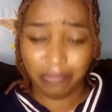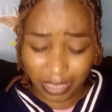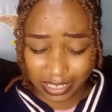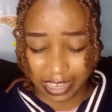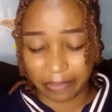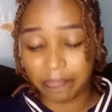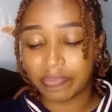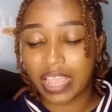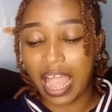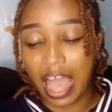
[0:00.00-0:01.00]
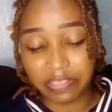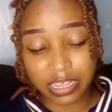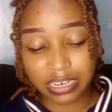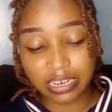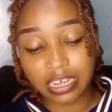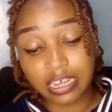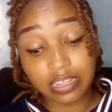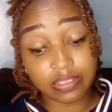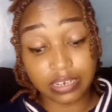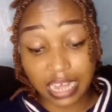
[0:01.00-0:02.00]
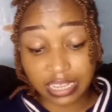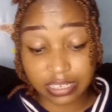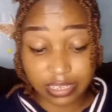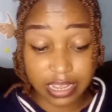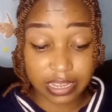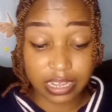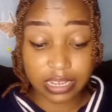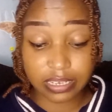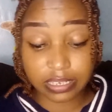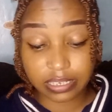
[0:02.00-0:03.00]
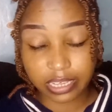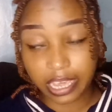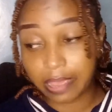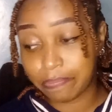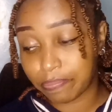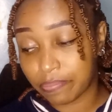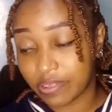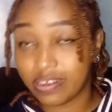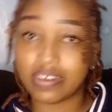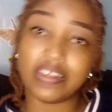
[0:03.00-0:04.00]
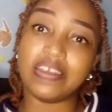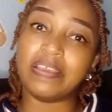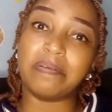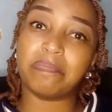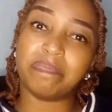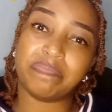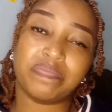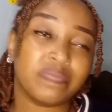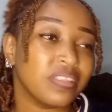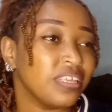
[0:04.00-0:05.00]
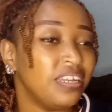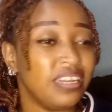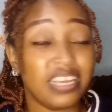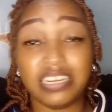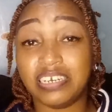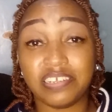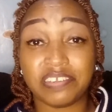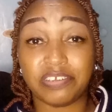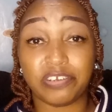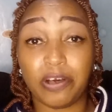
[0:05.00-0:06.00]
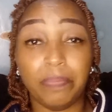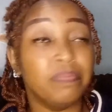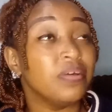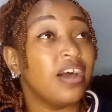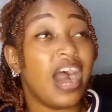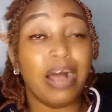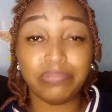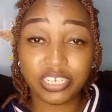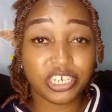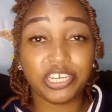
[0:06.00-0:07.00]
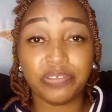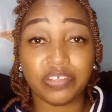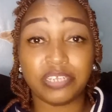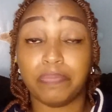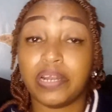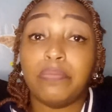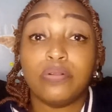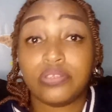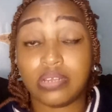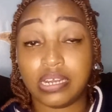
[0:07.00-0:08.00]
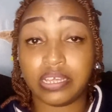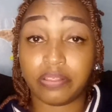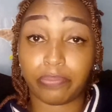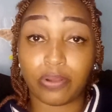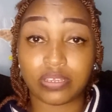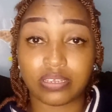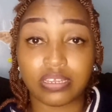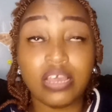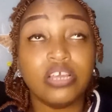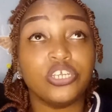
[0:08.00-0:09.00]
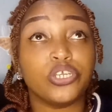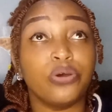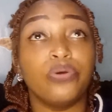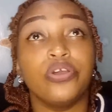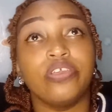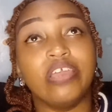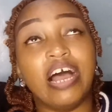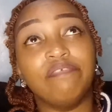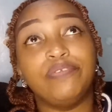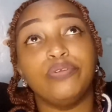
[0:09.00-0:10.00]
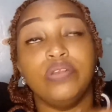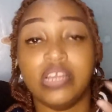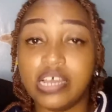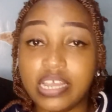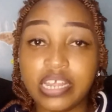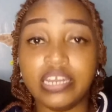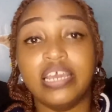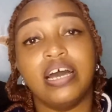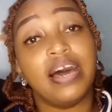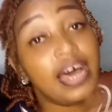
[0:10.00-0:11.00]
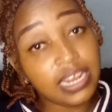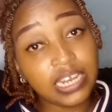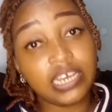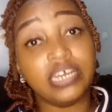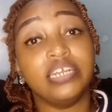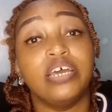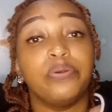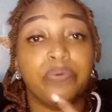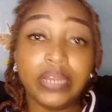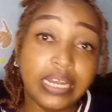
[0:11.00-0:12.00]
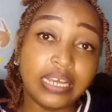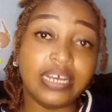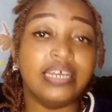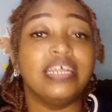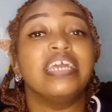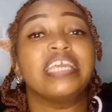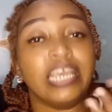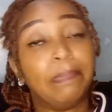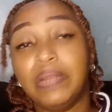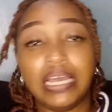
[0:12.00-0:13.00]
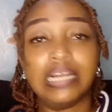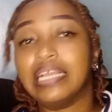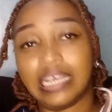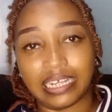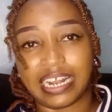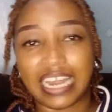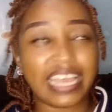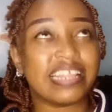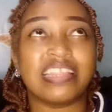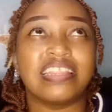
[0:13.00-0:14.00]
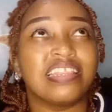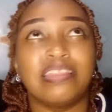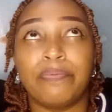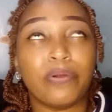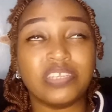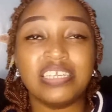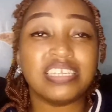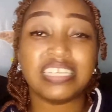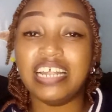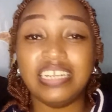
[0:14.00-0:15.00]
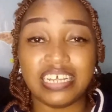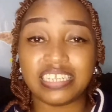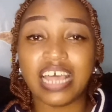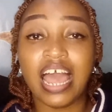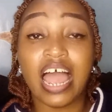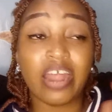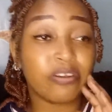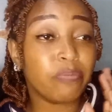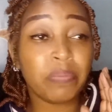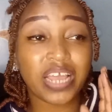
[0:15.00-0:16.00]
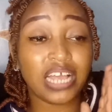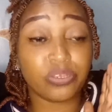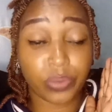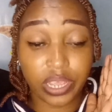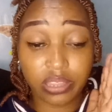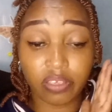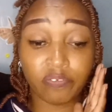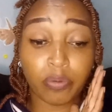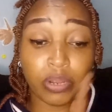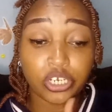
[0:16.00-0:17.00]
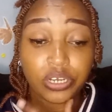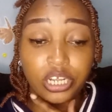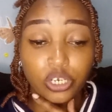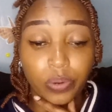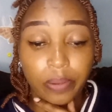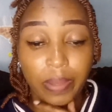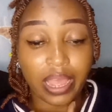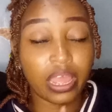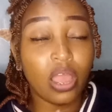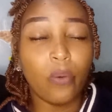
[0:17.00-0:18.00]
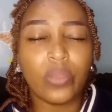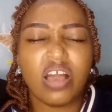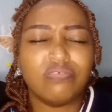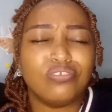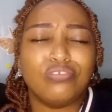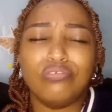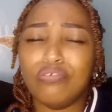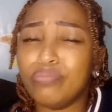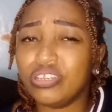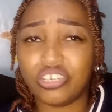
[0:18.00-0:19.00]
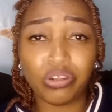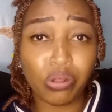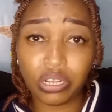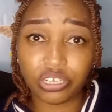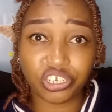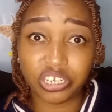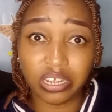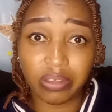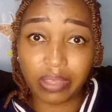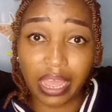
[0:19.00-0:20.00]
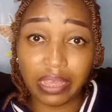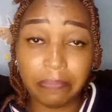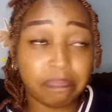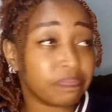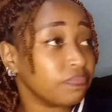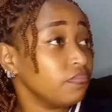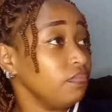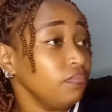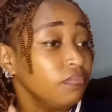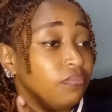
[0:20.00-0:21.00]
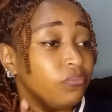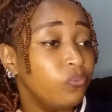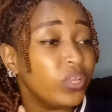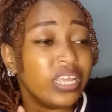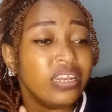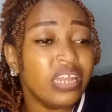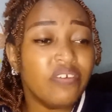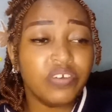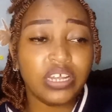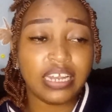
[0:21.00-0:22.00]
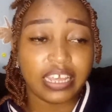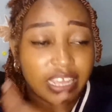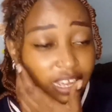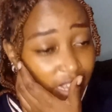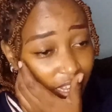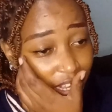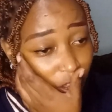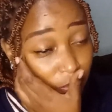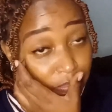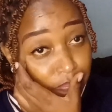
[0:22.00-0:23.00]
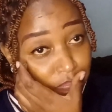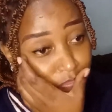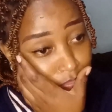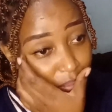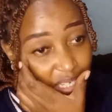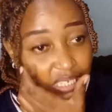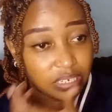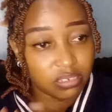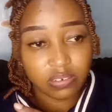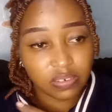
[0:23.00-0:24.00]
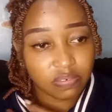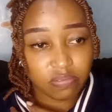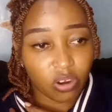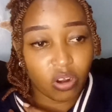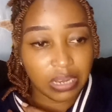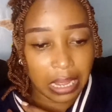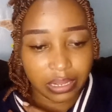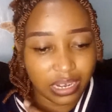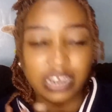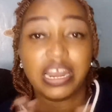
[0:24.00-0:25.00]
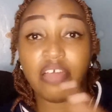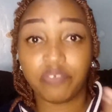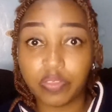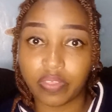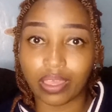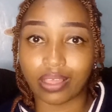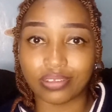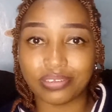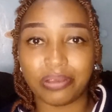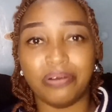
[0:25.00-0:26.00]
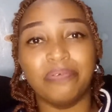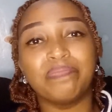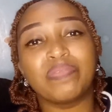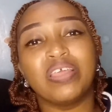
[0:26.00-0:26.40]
Amazing. And then the last thing is keep learning. Learning doesn't stop. I'm teaching you this, but I'm also learning the process. So you have to learn, unlearn, relearn, keep learning. Like, the process is endless. And remember, guys, we're in the information age whereby we have so much knowledge, okay? We can never complete or learn everything. So